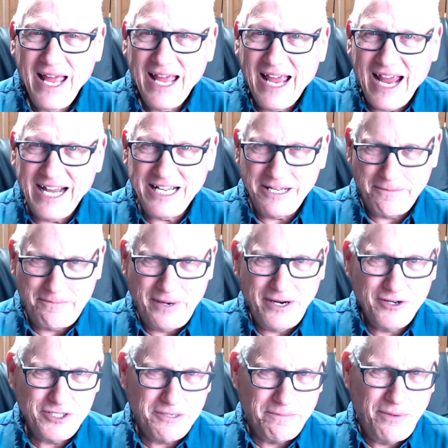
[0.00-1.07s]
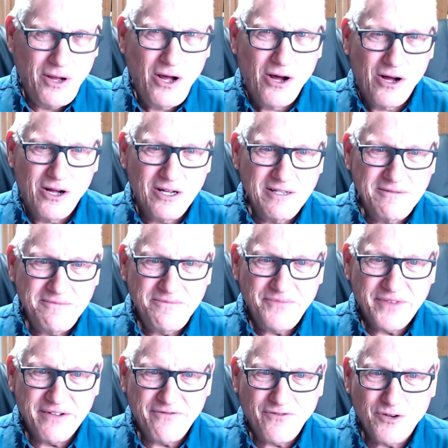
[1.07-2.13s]
And he appeared to Paul
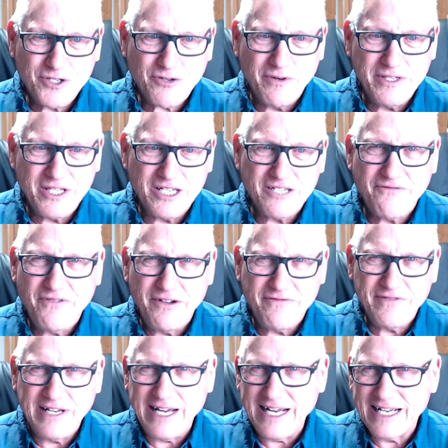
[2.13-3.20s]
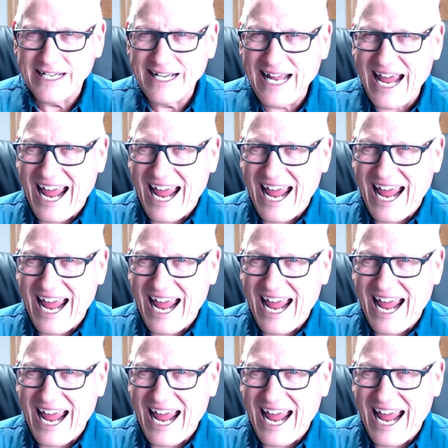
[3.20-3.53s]
in 1 Corinthians 15 and